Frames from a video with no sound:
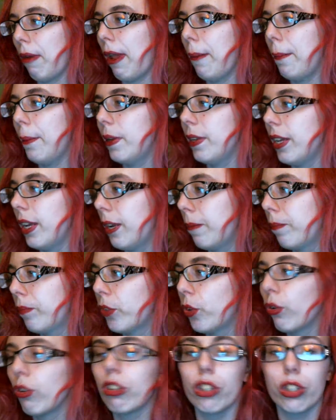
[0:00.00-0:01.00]
my opinion,
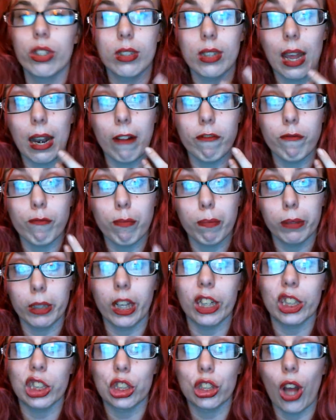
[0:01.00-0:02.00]
or just kind of
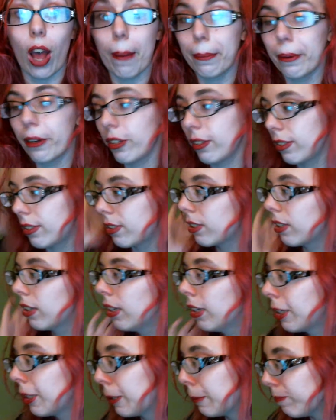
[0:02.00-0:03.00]
blush toppers.
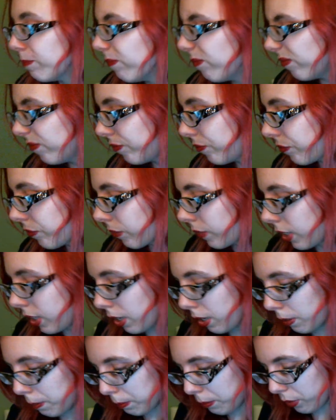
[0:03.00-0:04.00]

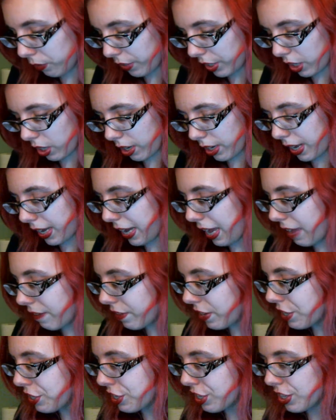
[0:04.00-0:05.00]
Moving on, I have
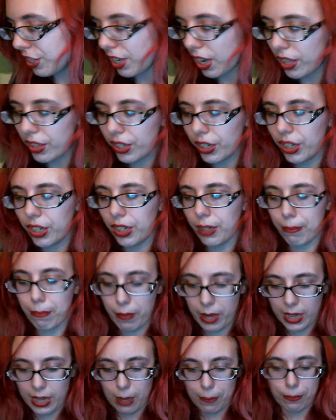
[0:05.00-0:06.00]
another
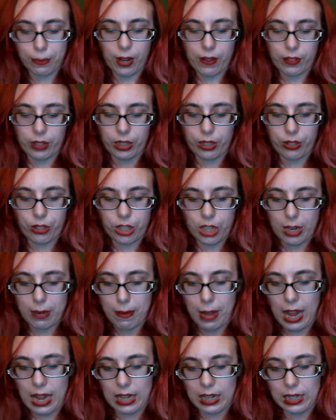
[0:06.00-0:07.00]
Makeup Revolution
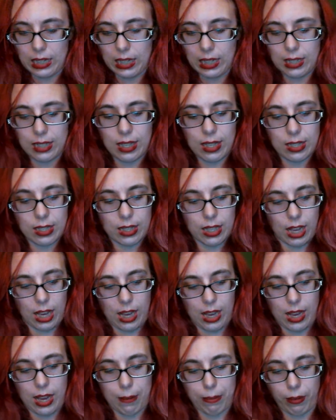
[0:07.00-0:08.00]
palette. This is
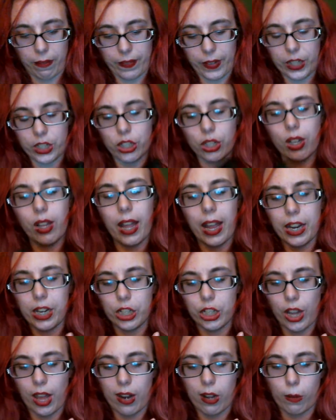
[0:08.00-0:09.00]
the Professional
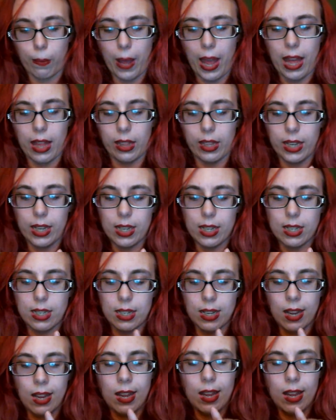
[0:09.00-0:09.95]
Eyeshadow palette.